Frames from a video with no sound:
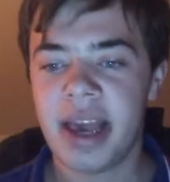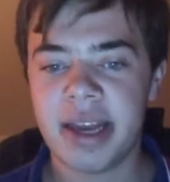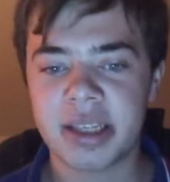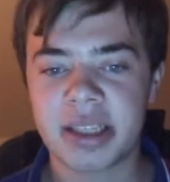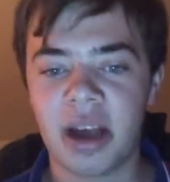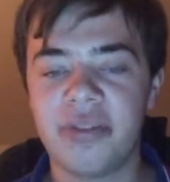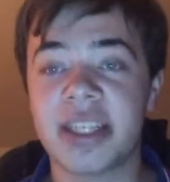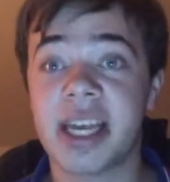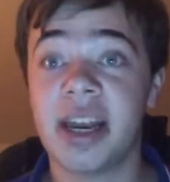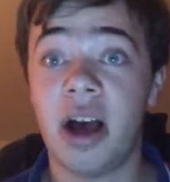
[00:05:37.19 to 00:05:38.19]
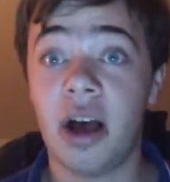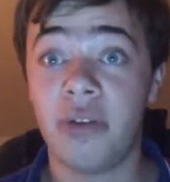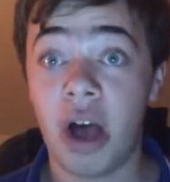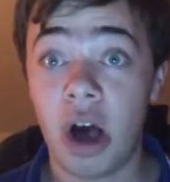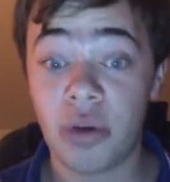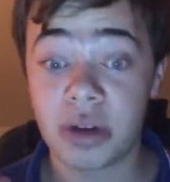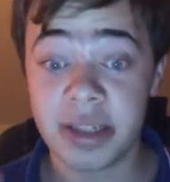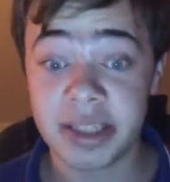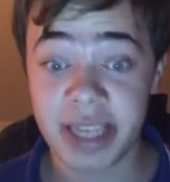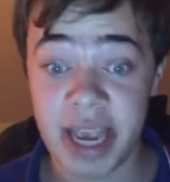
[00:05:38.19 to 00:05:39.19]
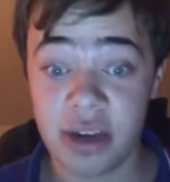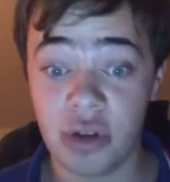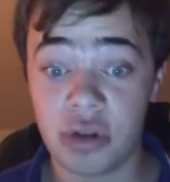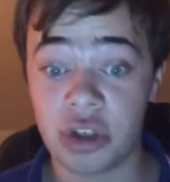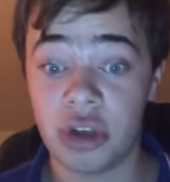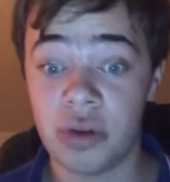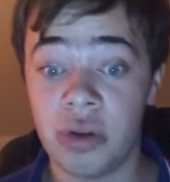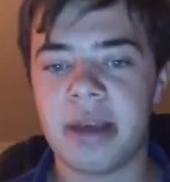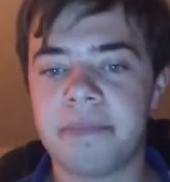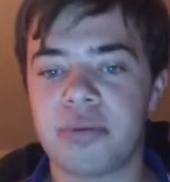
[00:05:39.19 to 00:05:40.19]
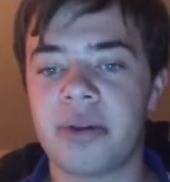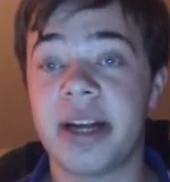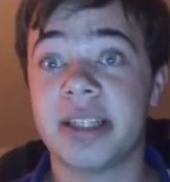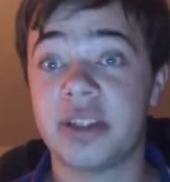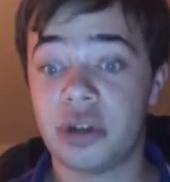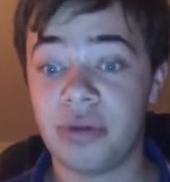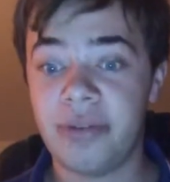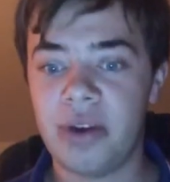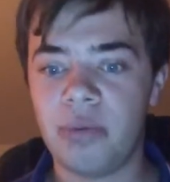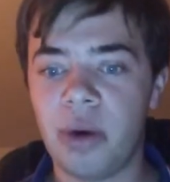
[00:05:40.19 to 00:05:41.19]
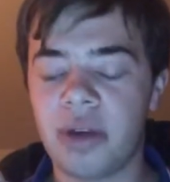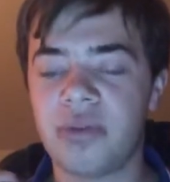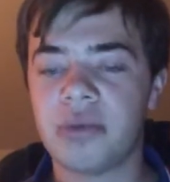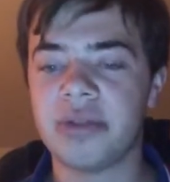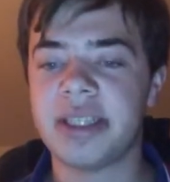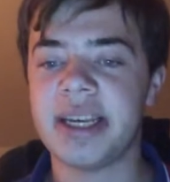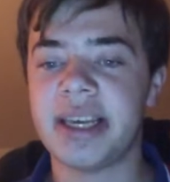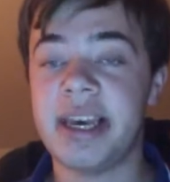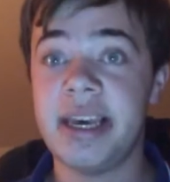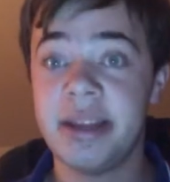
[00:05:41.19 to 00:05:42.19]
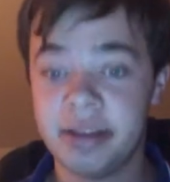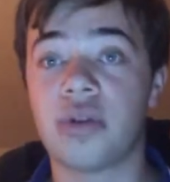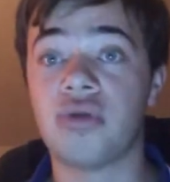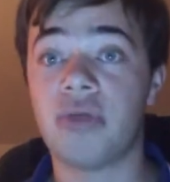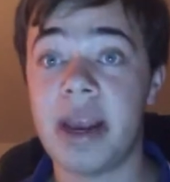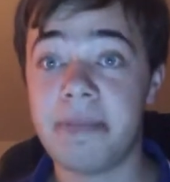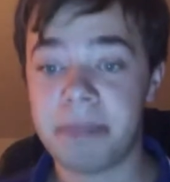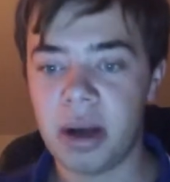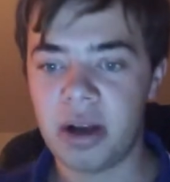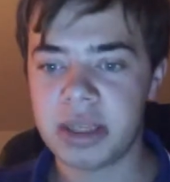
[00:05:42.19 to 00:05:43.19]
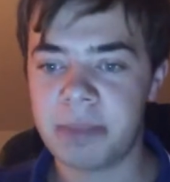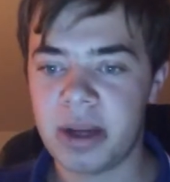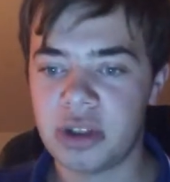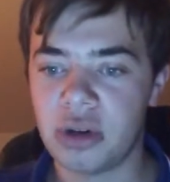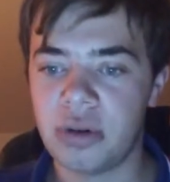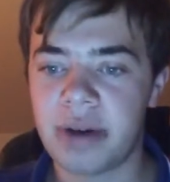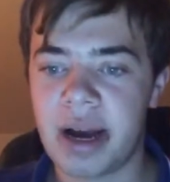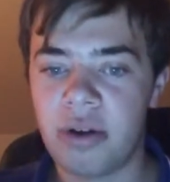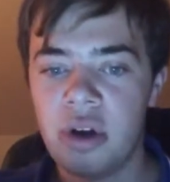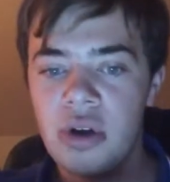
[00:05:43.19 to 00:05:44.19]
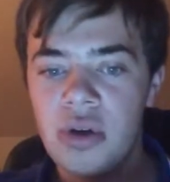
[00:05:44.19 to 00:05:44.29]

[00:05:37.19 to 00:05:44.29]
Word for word: In the start of the second half, Hull continued to impress. Terrific work from Grzycki, a great pass by Turrell,